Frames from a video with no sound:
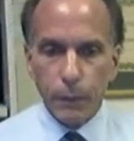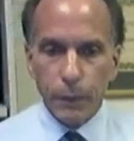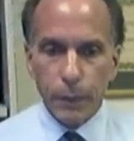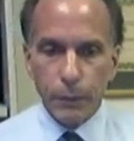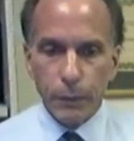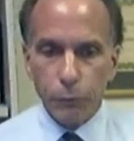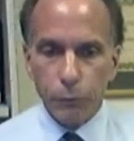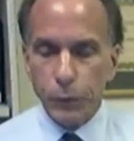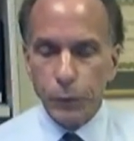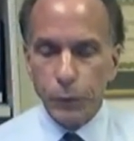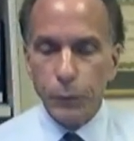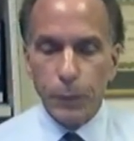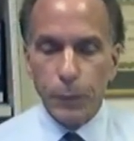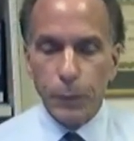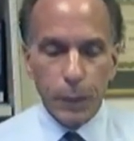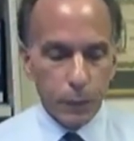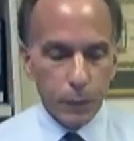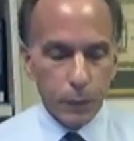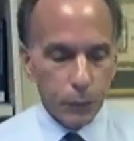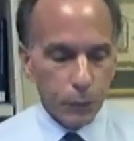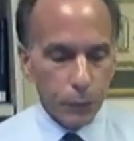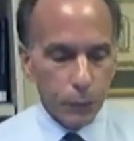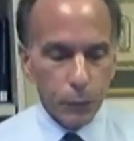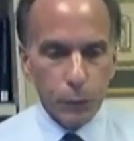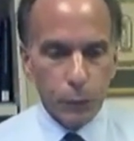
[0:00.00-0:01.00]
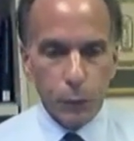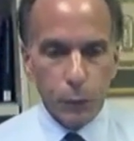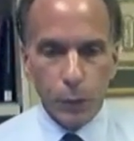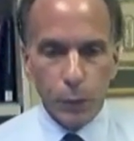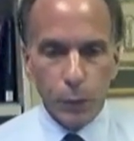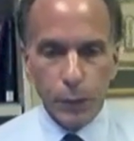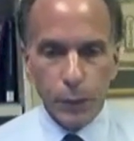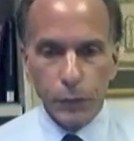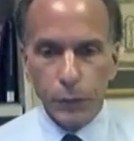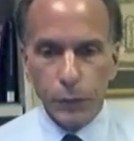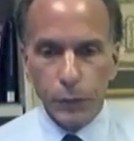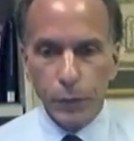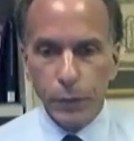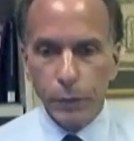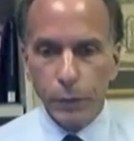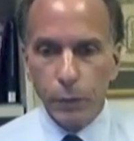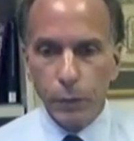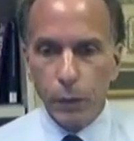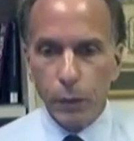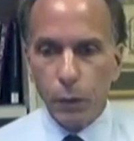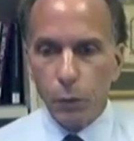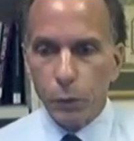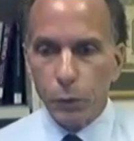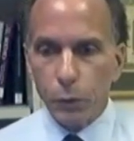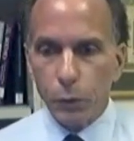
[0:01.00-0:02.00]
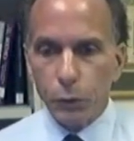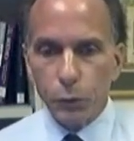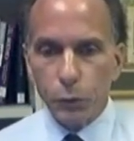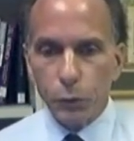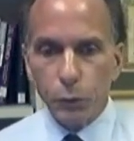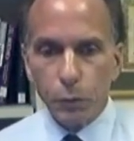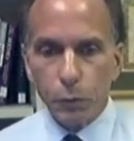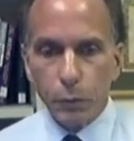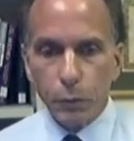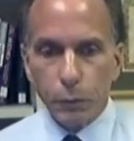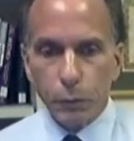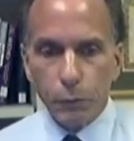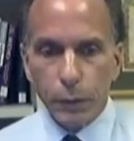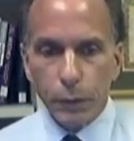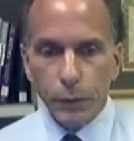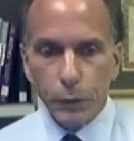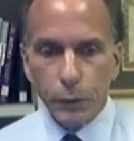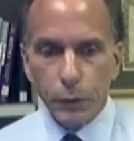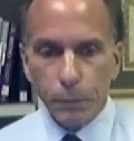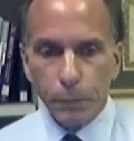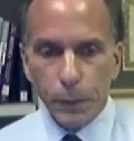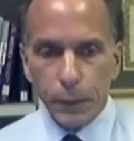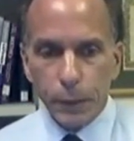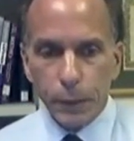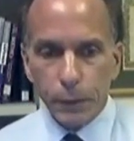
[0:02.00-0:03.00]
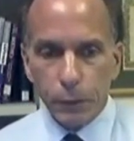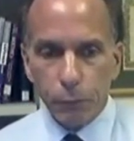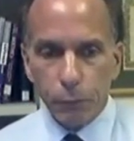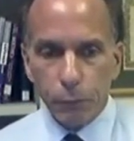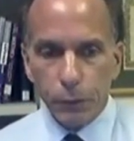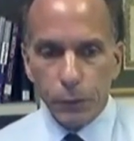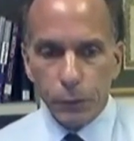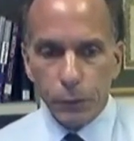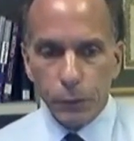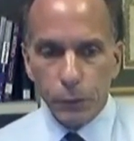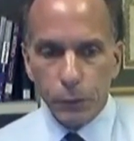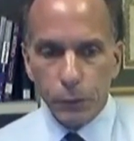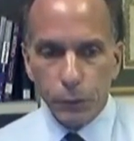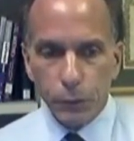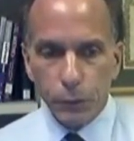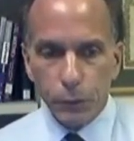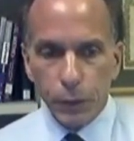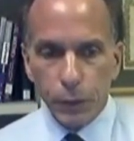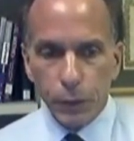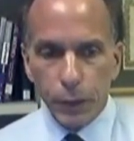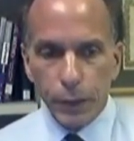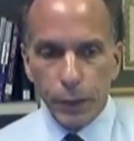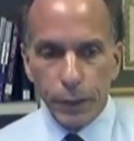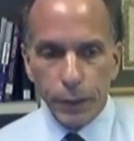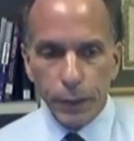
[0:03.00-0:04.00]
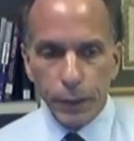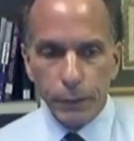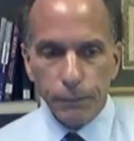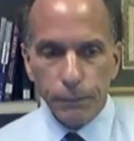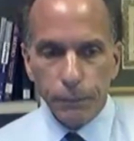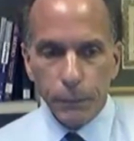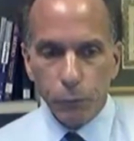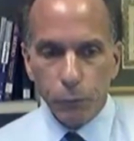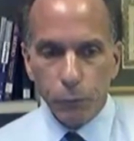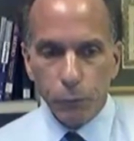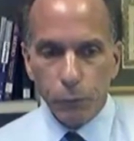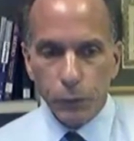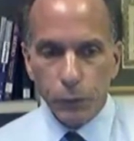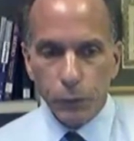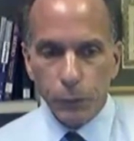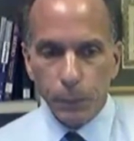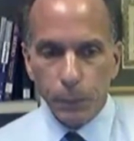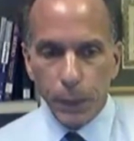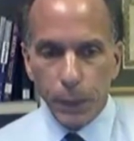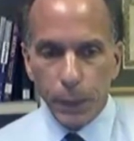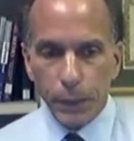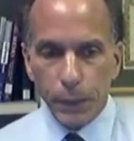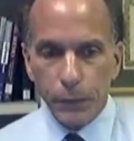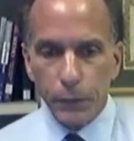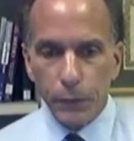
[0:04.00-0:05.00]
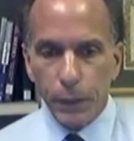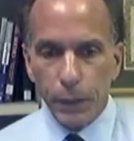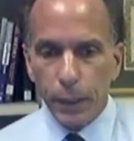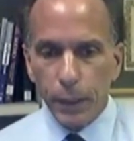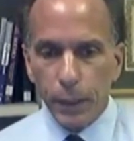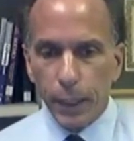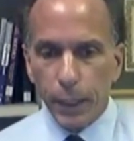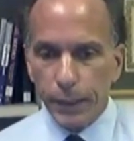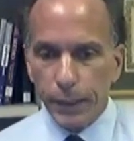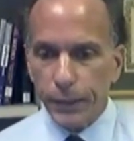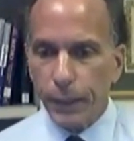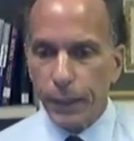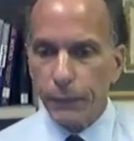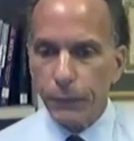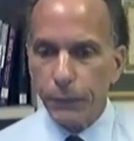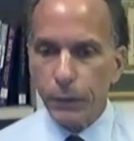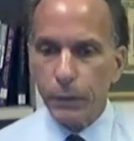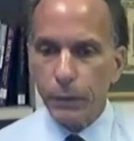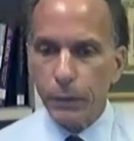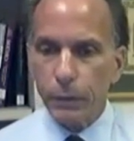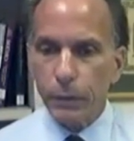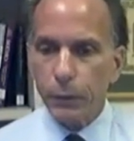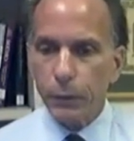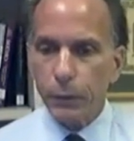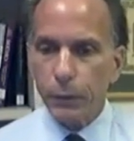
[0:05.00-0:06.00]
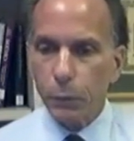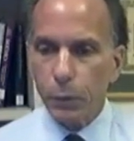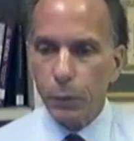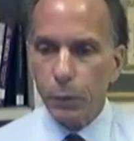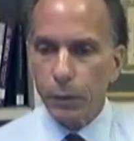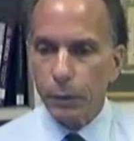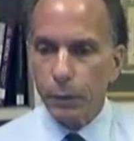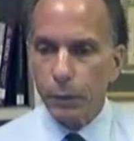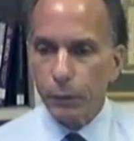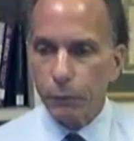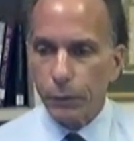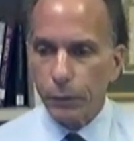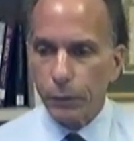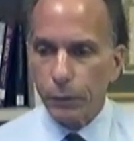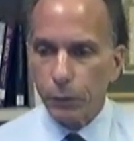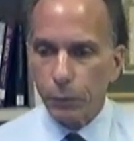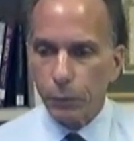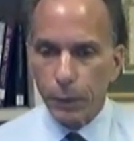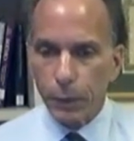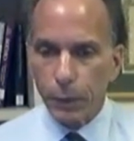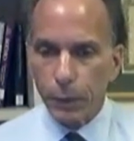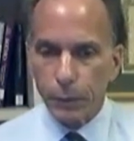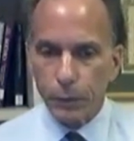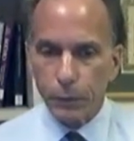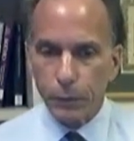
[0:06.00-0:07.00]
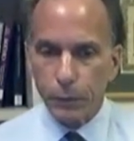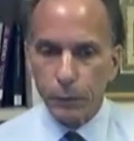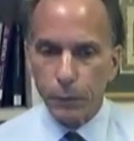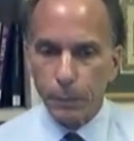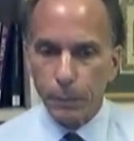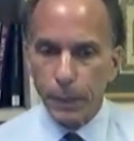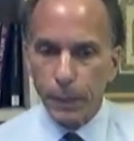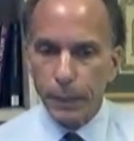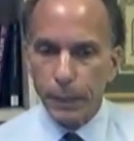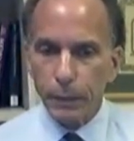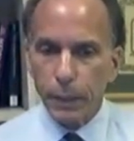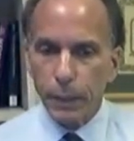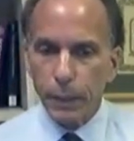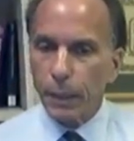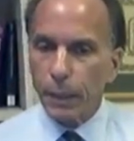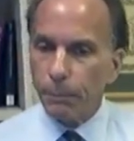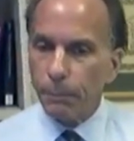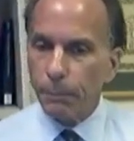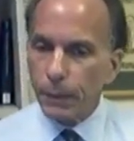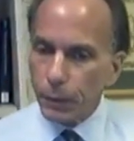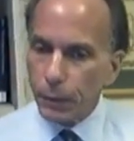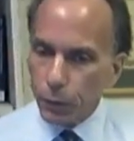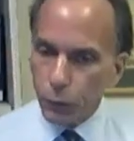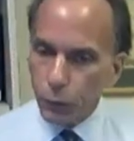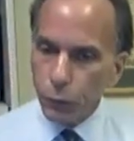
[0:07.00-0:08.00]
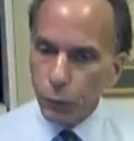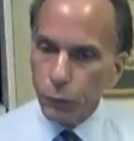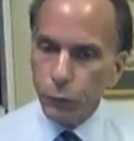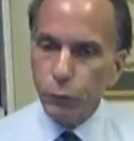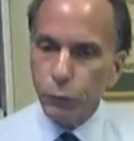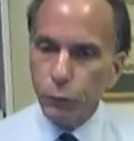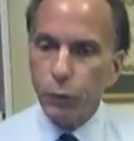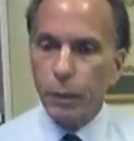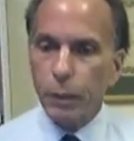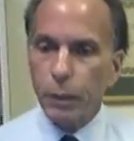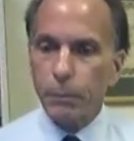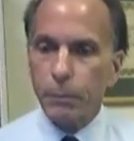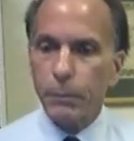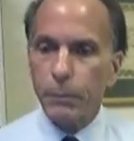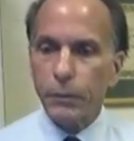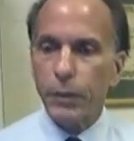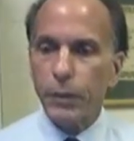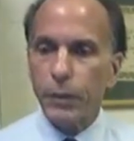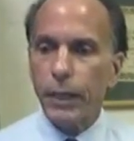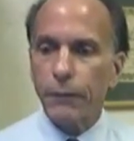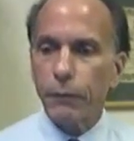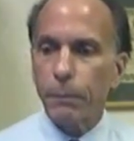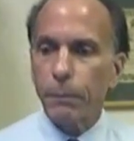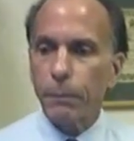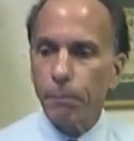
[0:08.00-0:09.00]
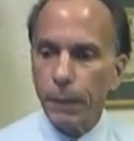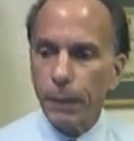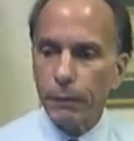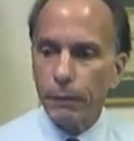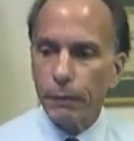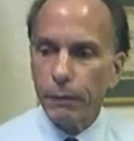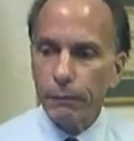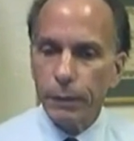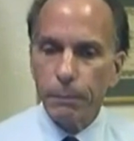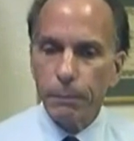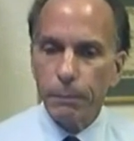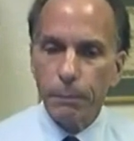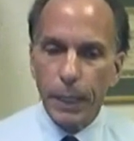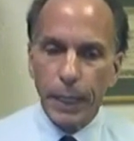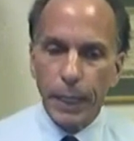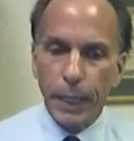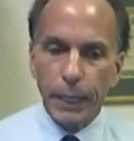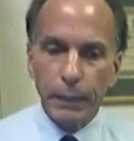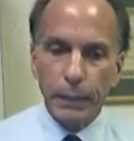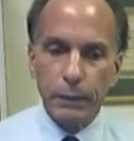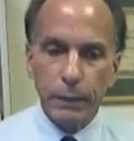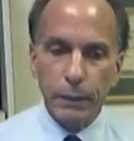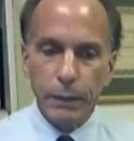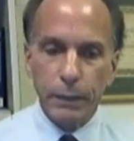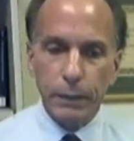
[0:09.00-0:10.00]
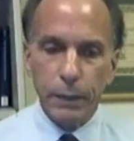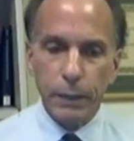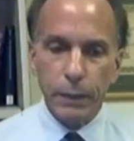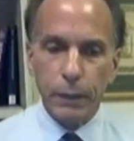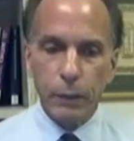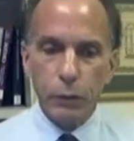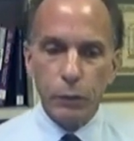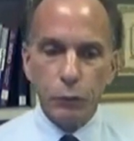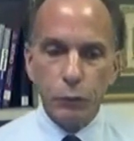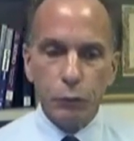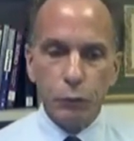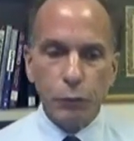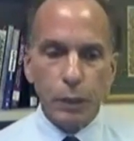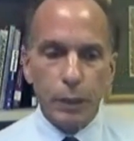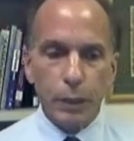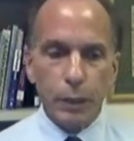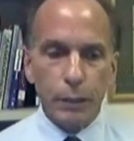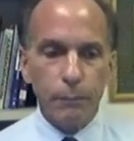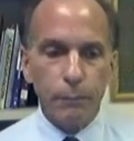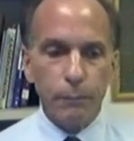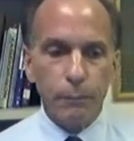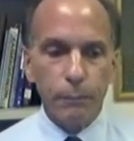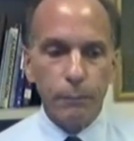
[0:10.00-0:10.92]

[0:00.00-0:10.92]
In response to the question, would you agree to be in a research study? Response, I definitely would agree to participate, but the new drug must have a better impact than the old drug.